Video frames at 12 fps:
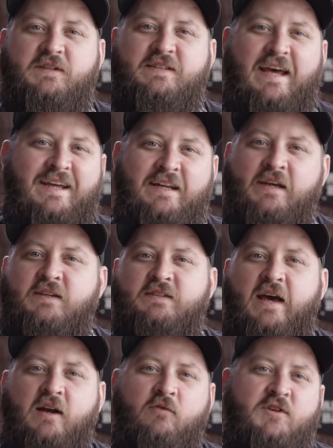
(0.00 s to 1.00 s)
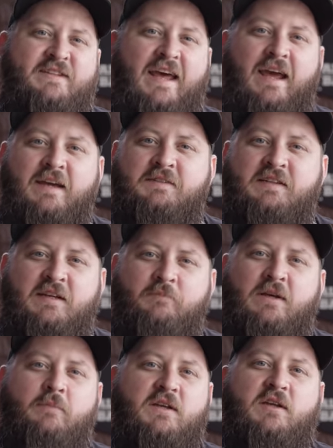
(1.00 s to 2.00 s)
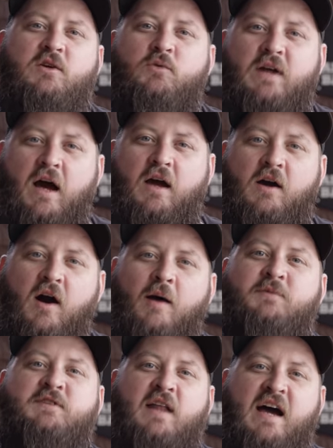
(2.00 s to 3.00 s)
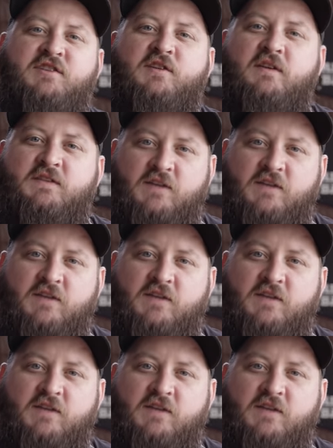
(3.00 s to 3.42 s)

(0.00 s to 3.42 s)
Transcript: and techniques, head over to atbbq.com slash the